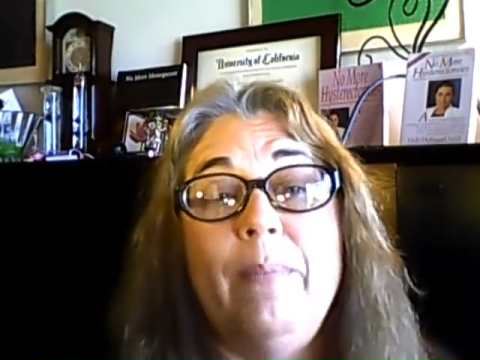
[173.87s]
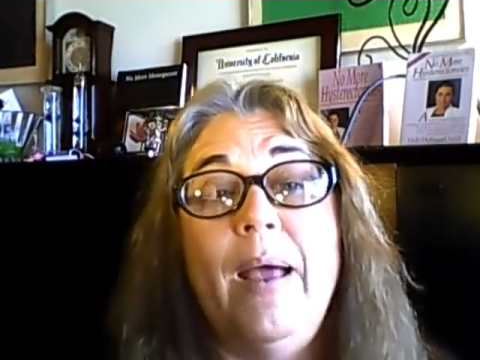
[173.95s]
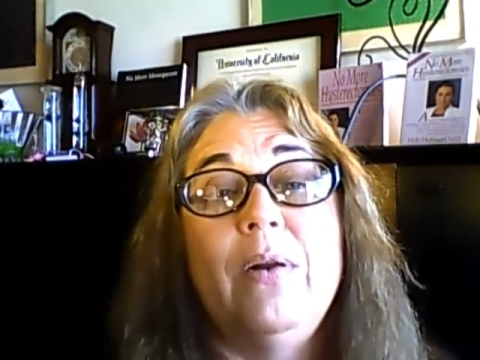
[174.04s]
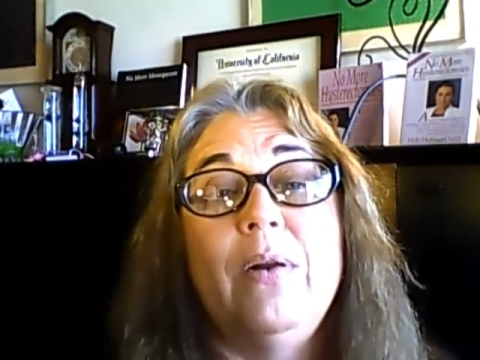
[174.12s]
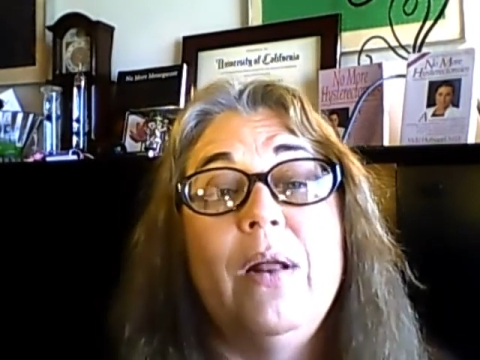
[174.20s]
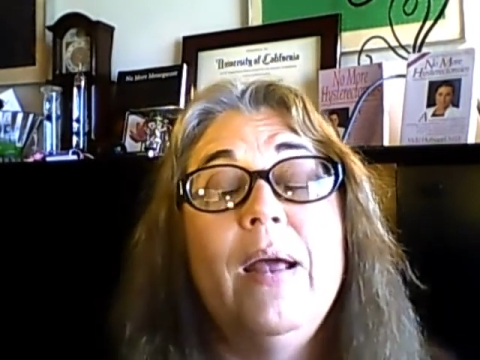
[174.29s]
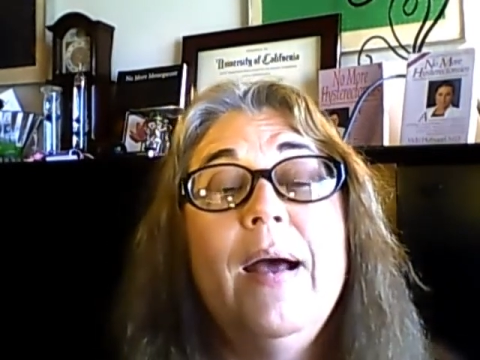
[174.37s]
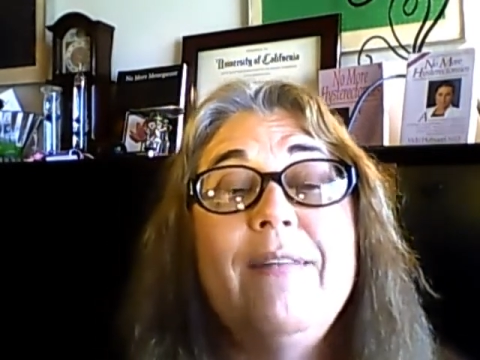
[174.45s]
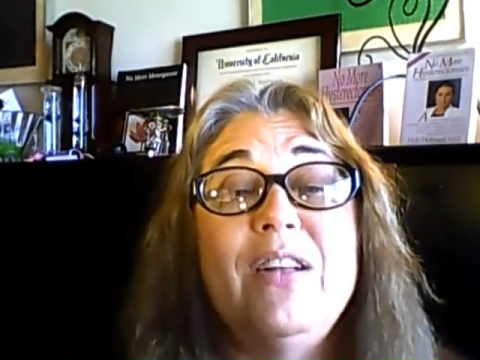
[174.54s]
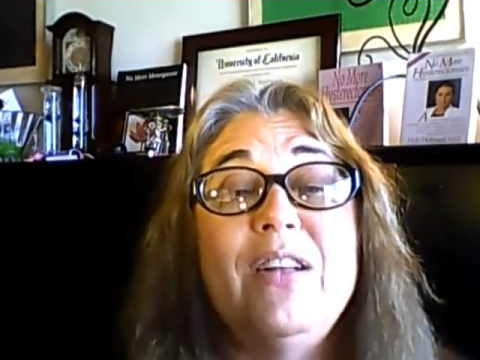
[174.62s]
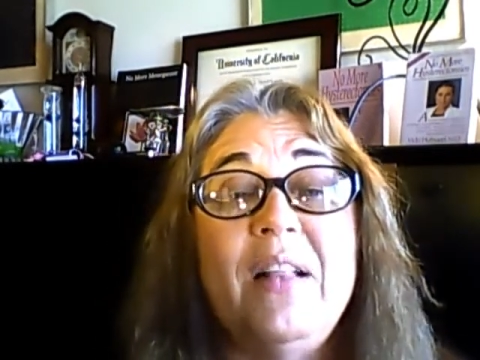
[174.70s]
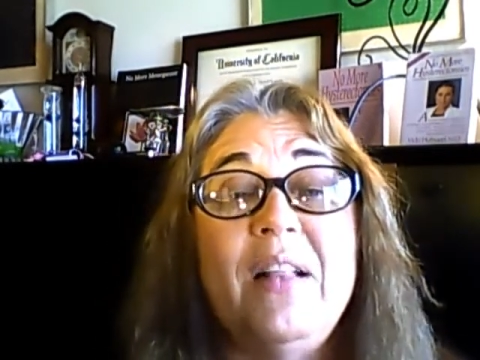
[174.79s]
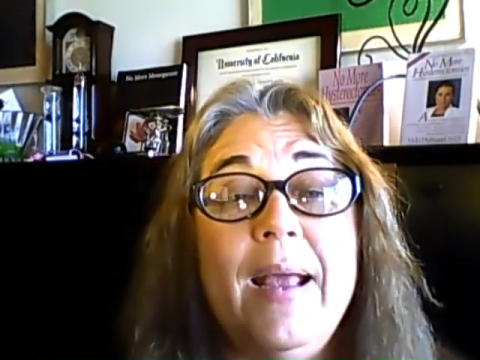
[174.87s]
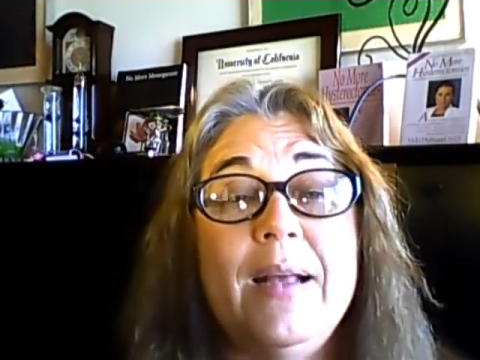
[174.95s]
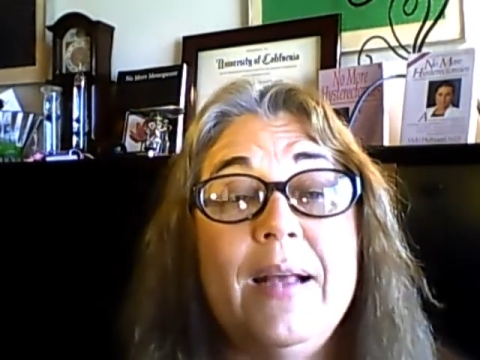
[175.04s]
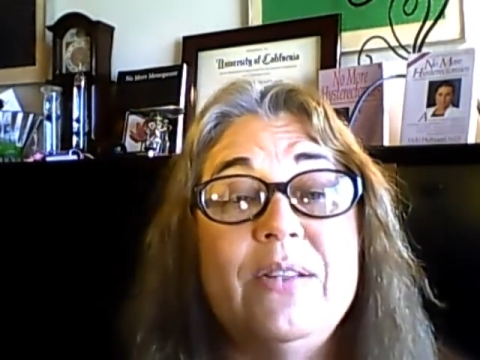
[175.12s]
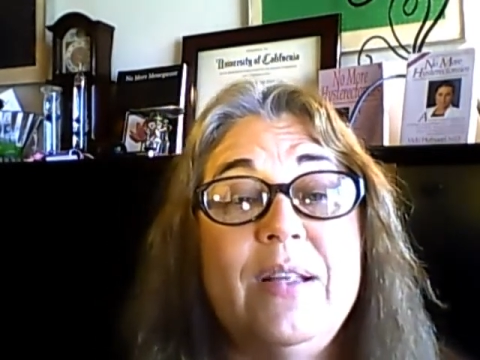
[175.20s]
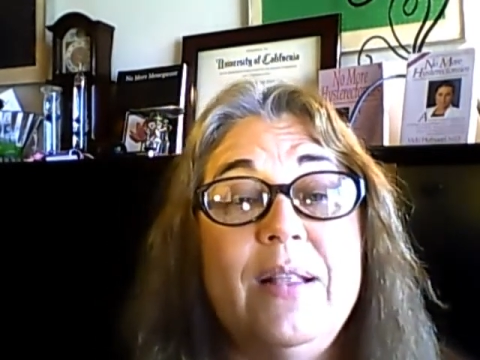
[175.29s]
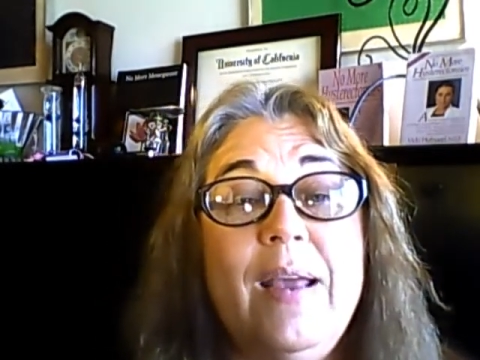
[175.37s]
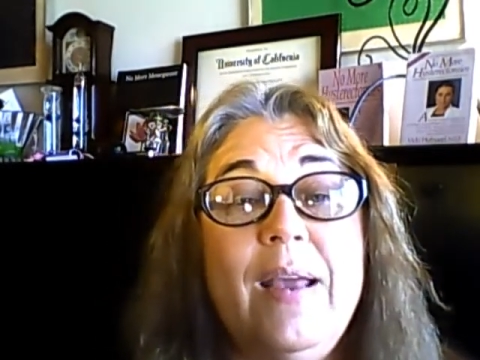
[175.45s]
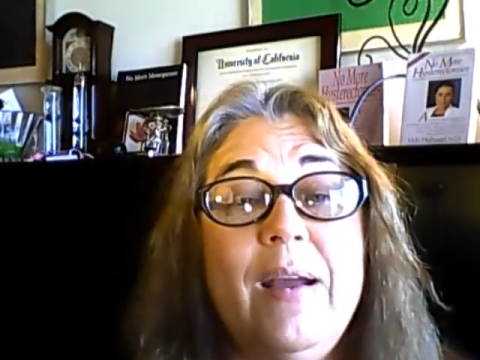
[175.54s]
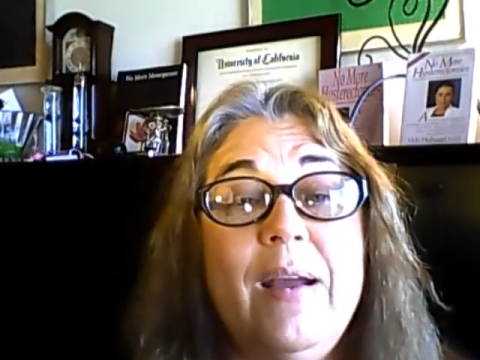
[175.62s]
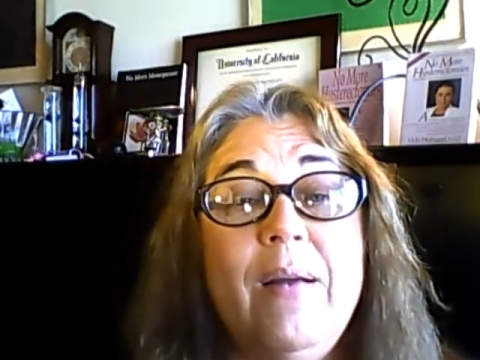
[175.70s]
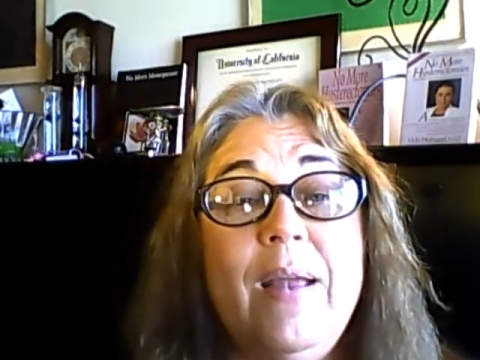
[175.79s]
of glands in the area and
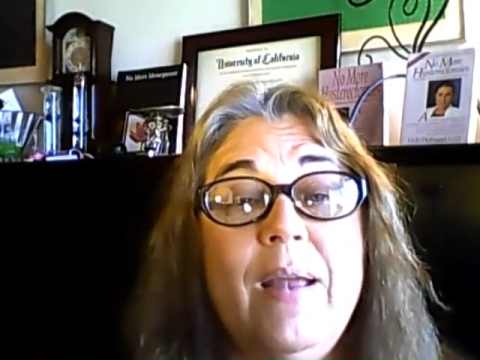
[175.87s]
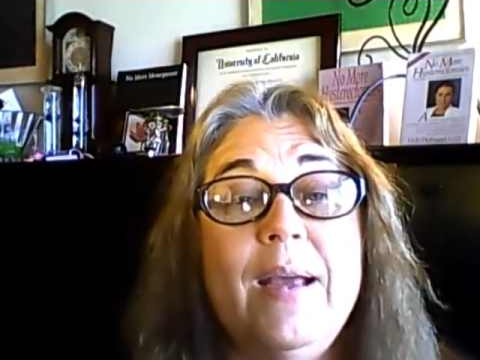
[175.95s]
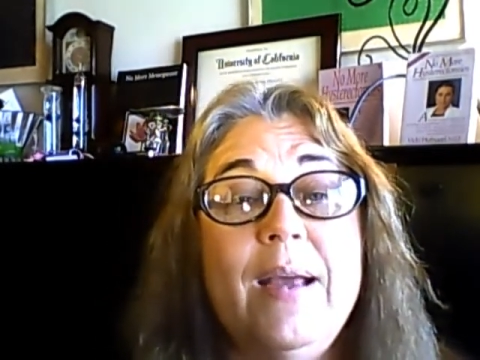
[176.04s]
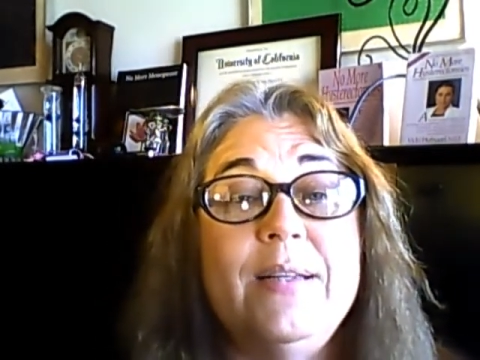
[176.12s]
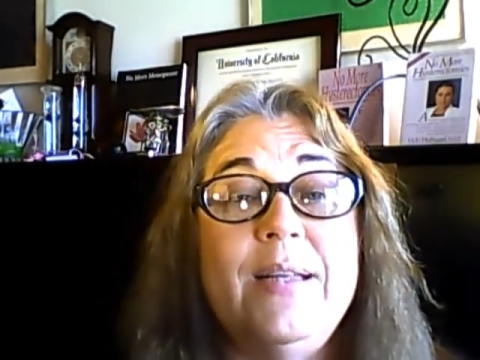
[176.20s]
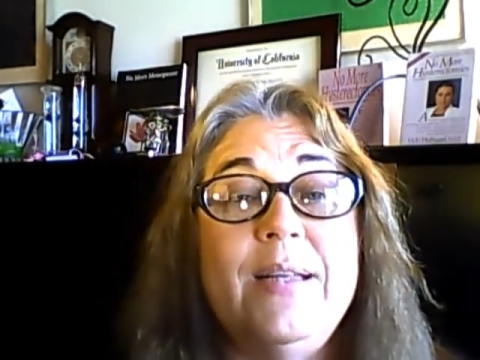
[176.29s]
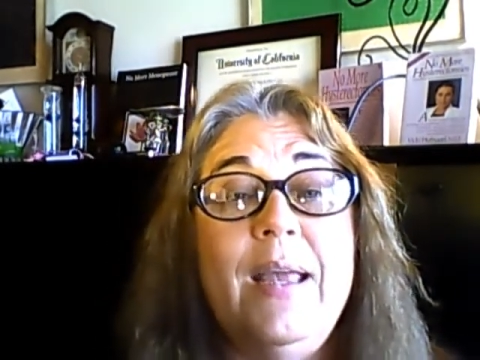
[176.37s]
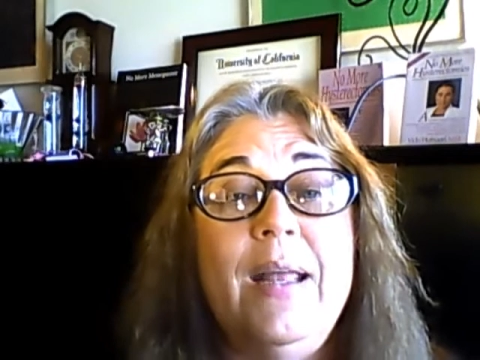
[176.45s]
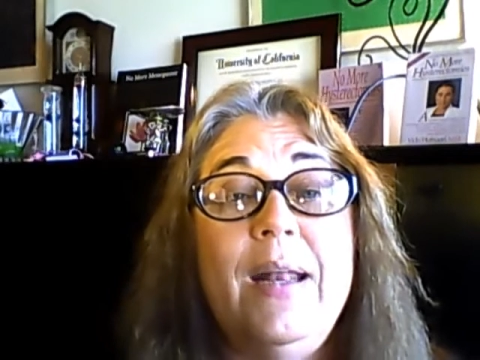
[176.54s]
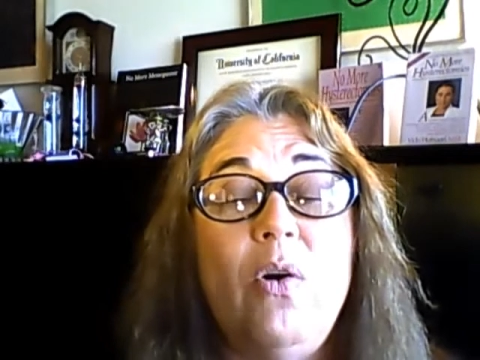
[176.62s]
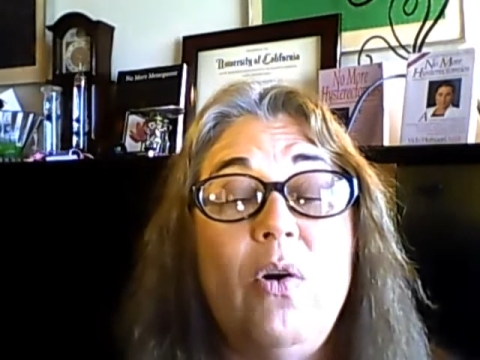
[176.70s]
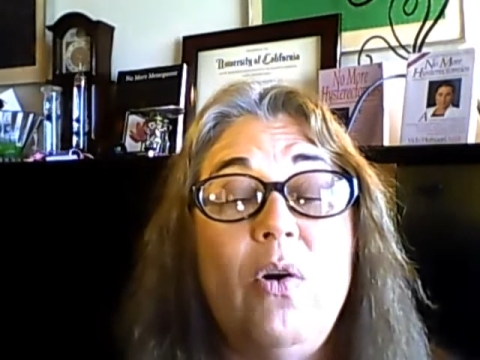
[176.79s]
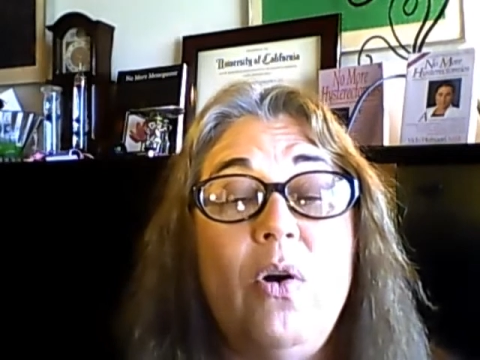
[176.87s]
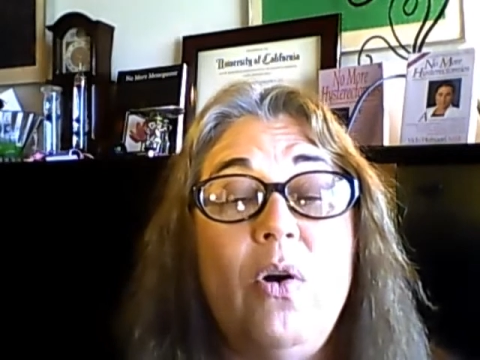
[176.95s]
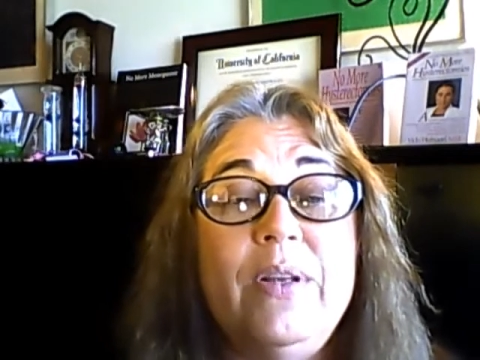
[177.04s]
taking out all these inflamed,